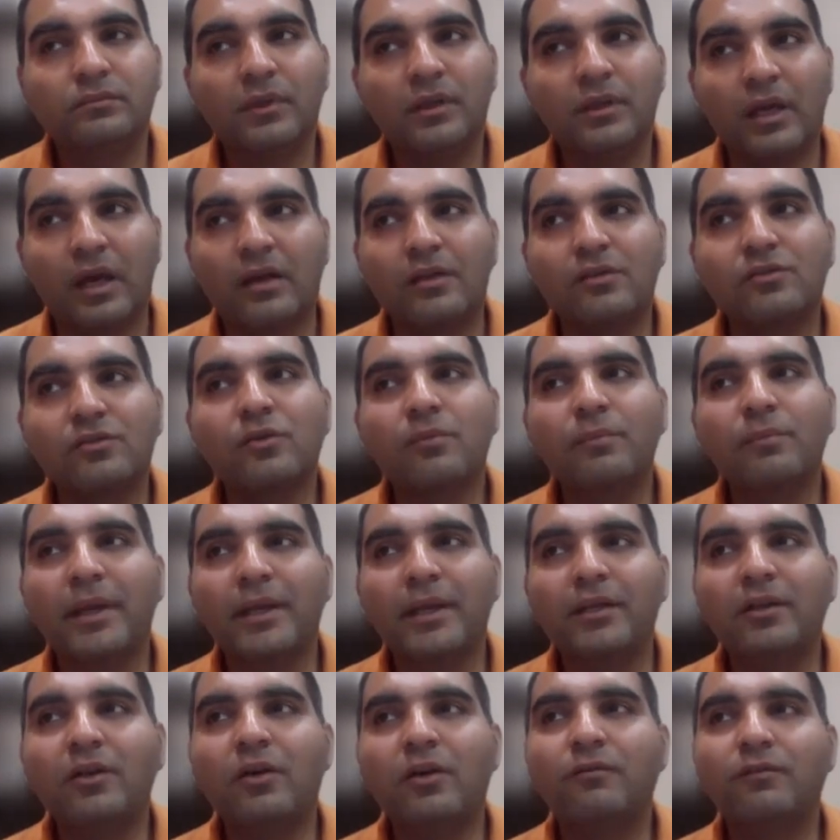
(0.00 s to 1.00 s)
yeah, so
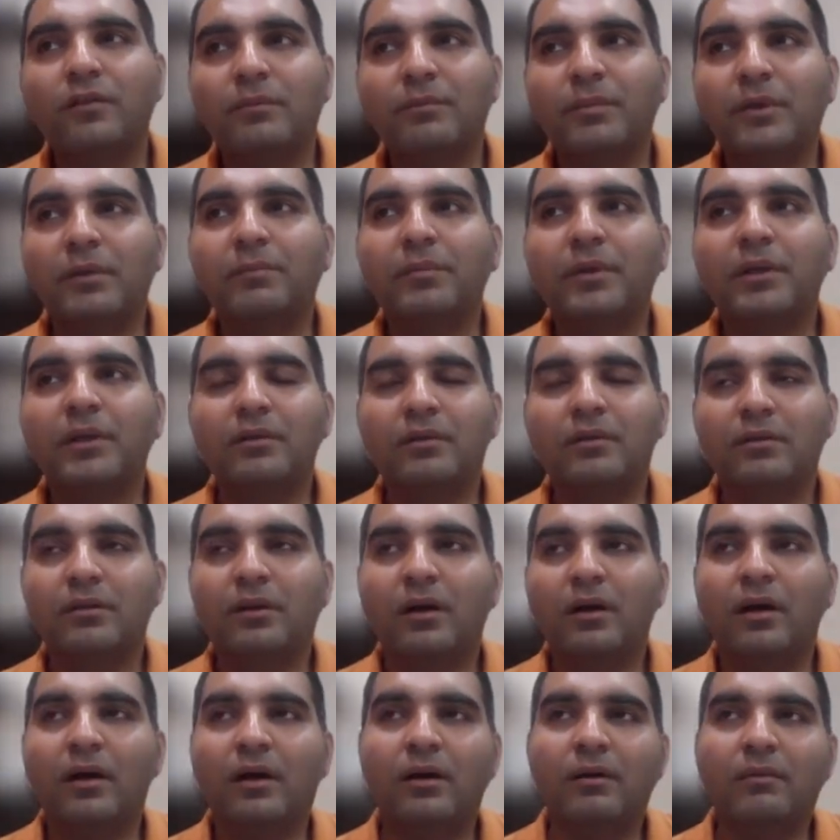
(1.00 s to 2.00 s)
many of the people
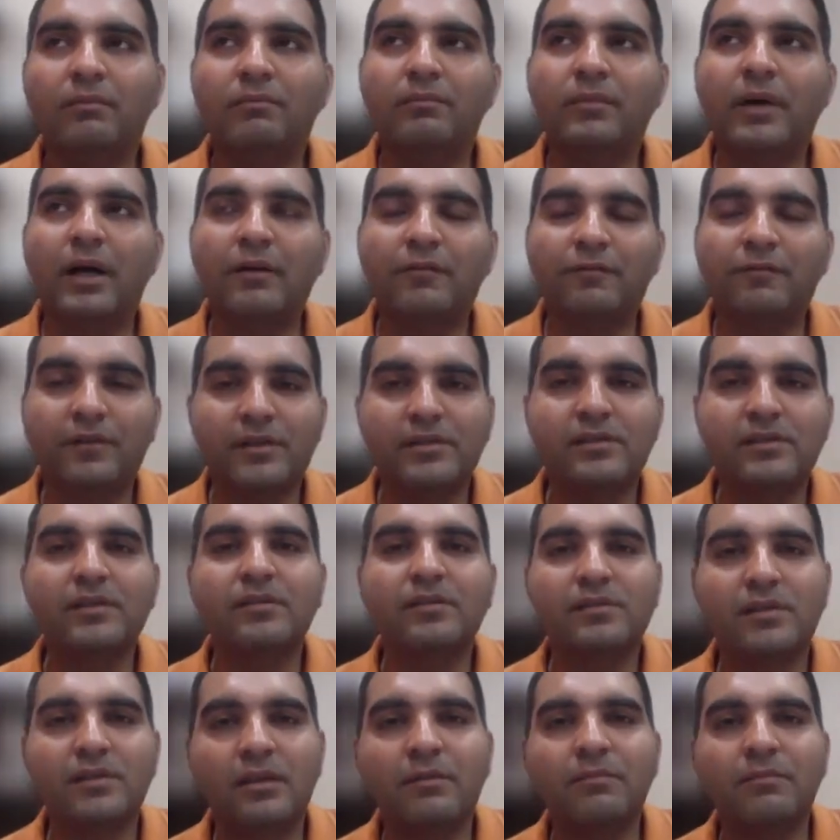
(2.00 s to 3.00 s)
are
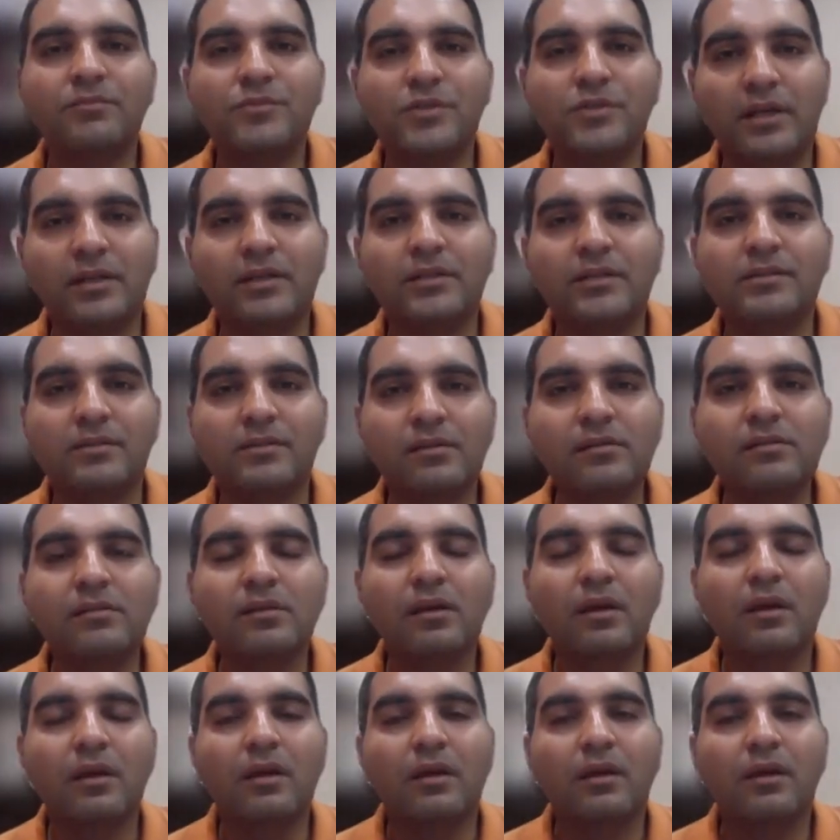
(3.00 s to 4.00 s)
facing same challenges
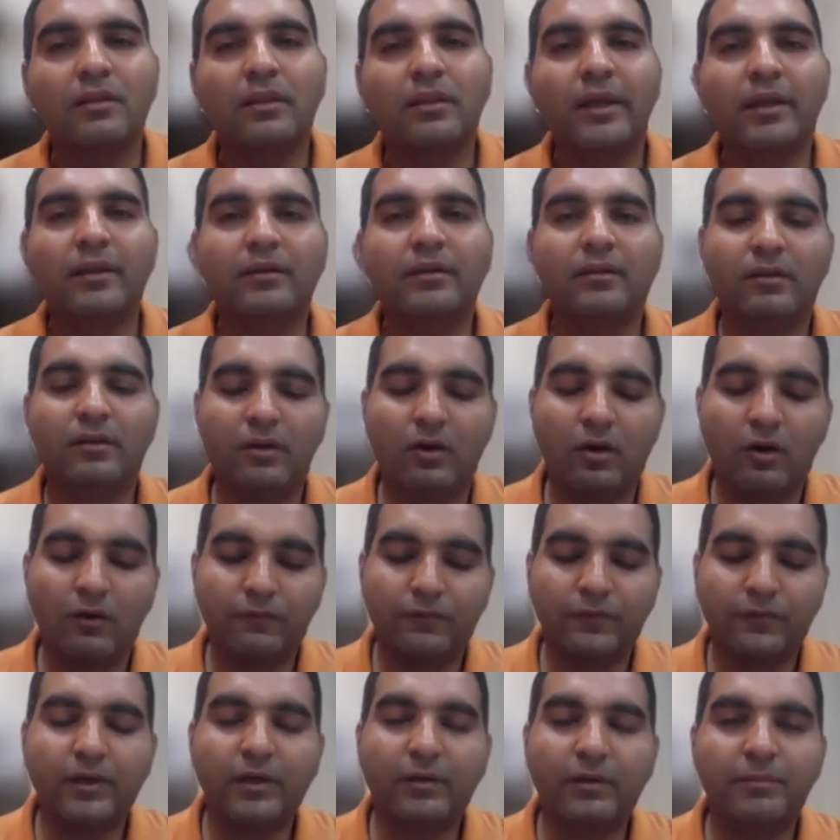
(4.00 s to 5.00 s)
that
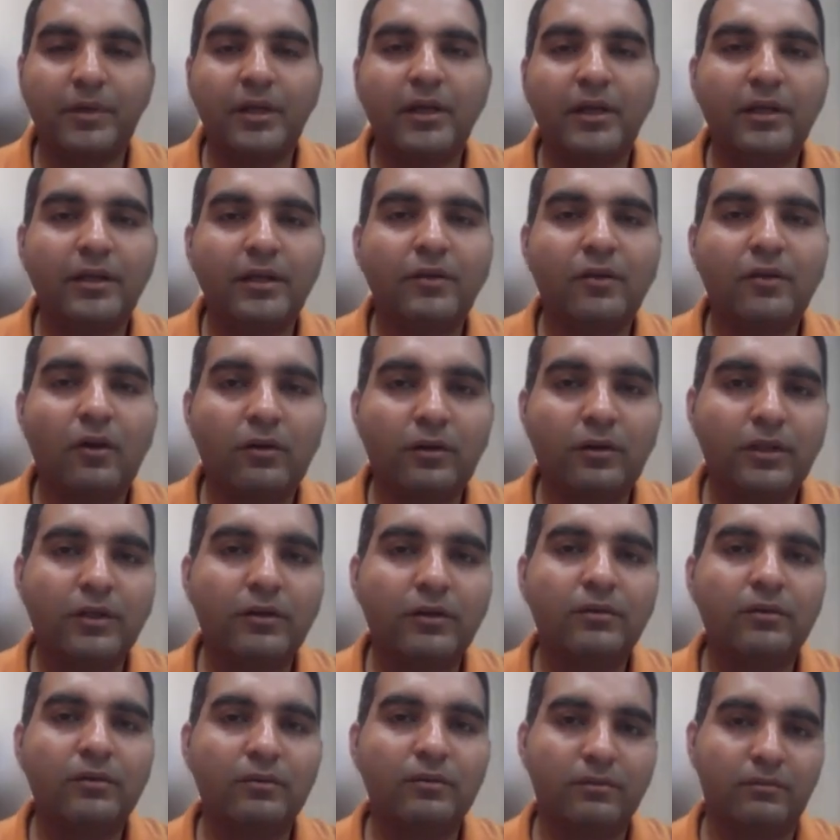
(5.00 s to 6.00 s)
after updating
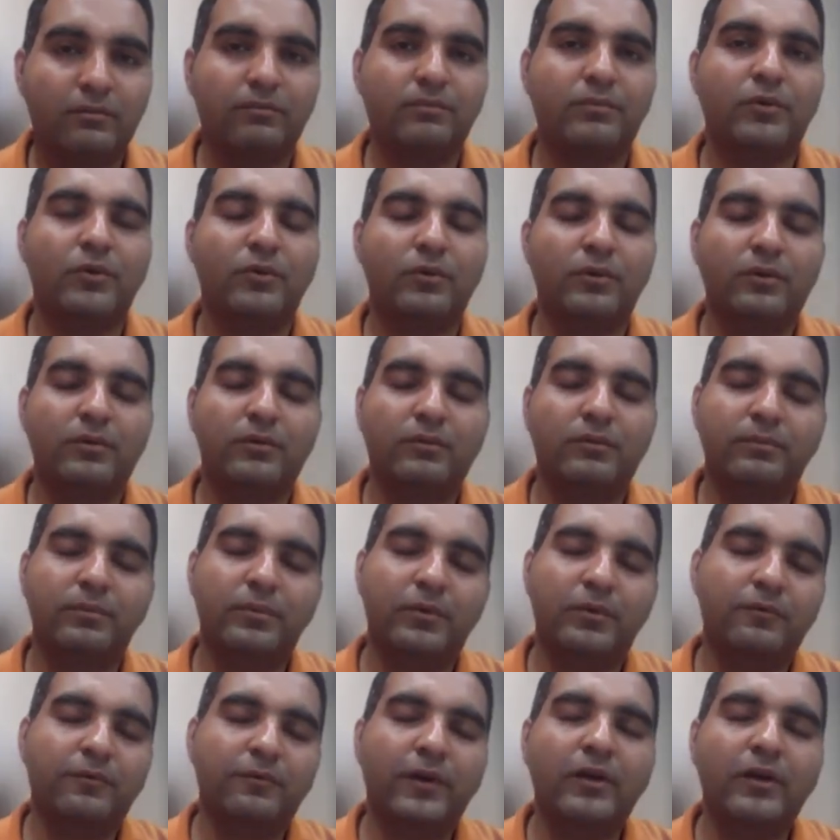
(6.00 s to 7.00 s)
Naukri
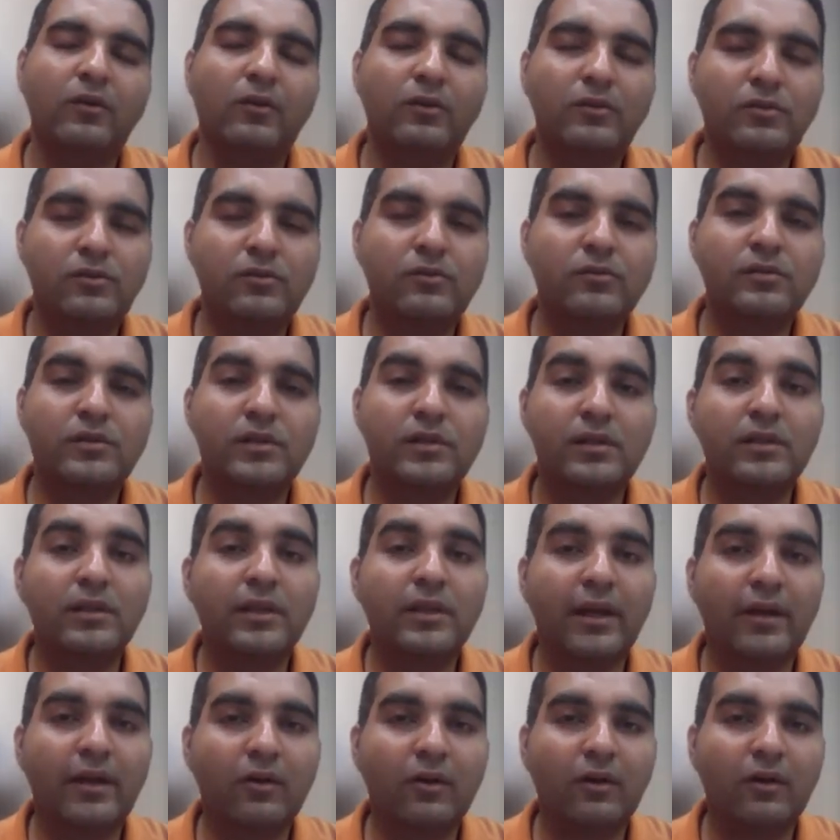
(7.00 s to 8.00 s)
profile also still
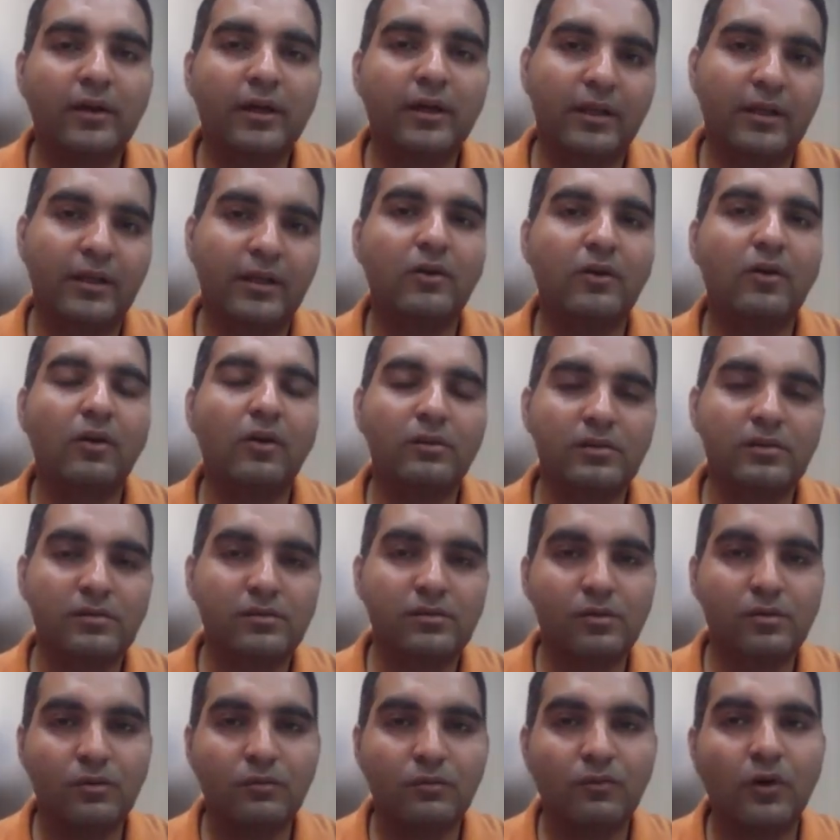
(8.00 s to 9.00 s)
they are not getting calls.
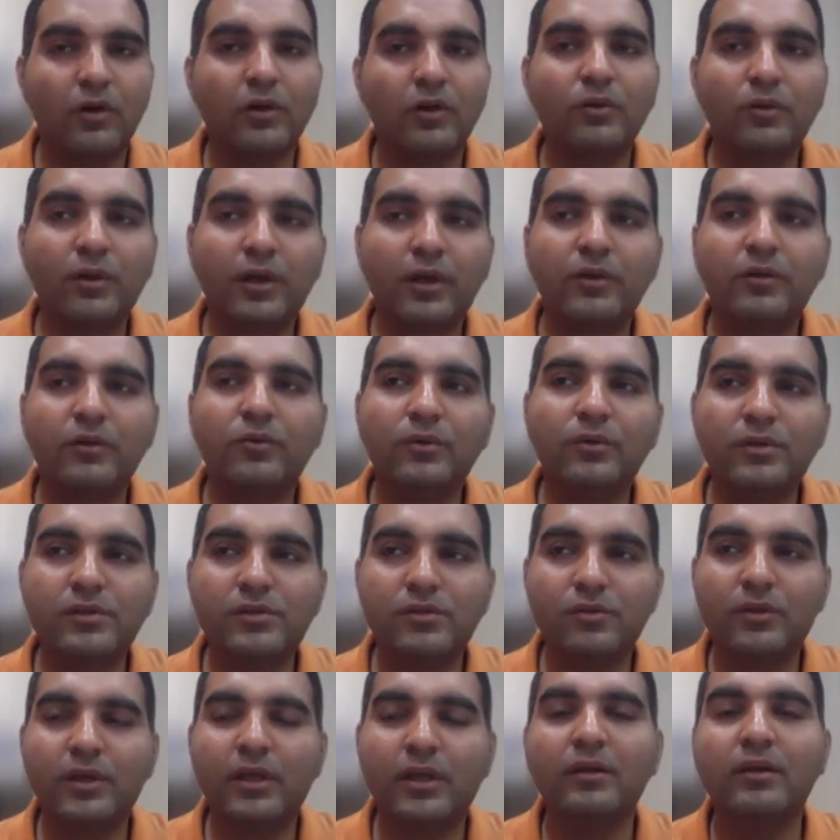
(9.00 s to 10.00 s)
So what you can do
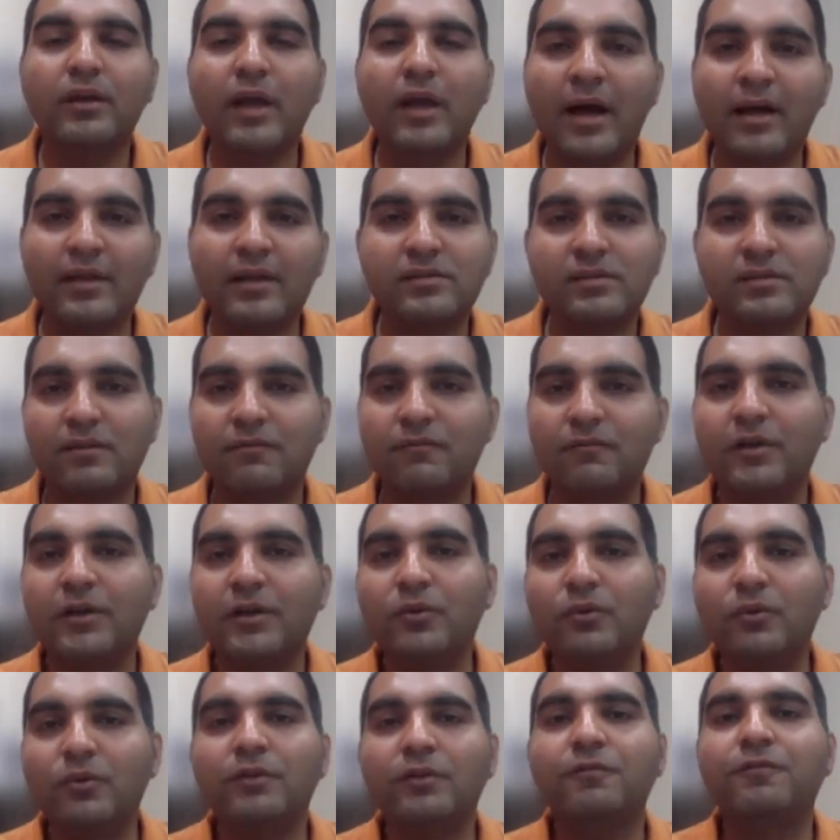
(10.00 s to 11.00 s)
is you can ask
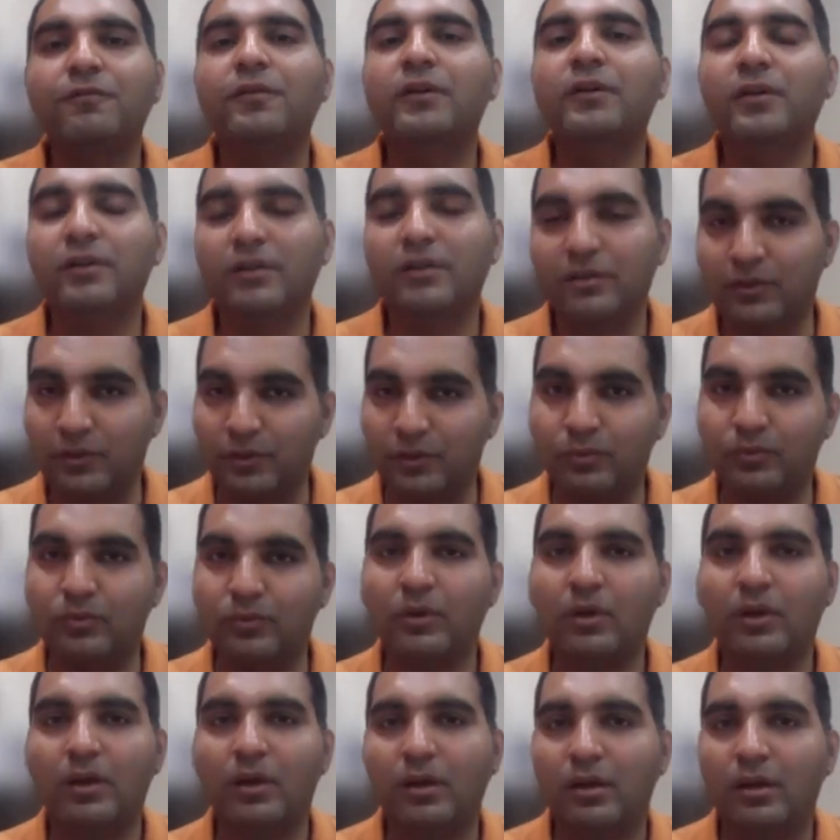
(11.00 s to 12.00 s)
someone to refer you,
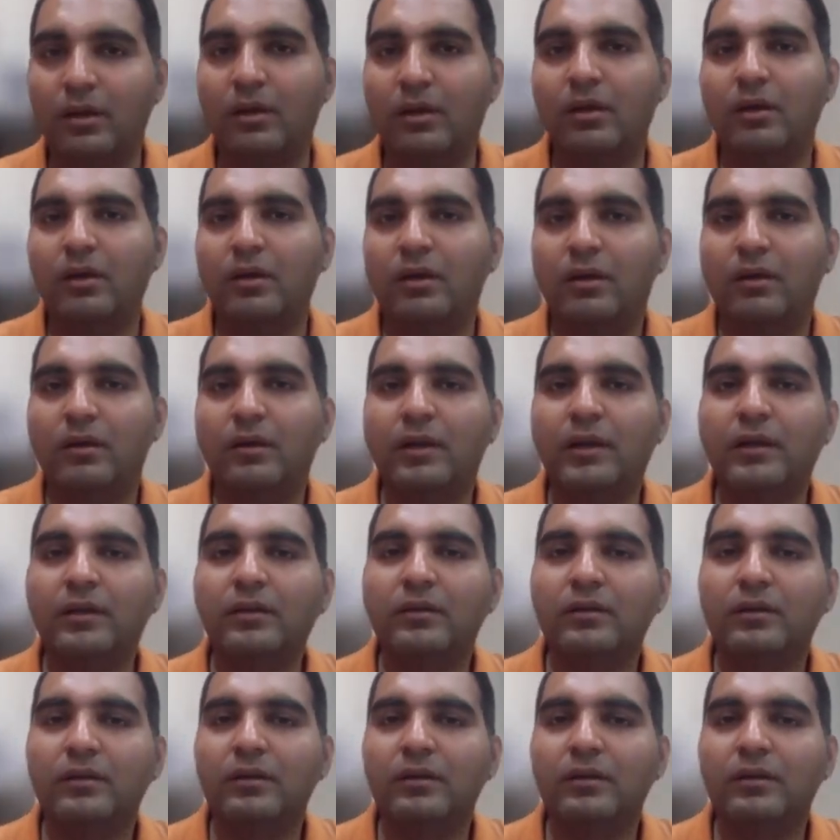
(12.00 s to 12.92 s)
right?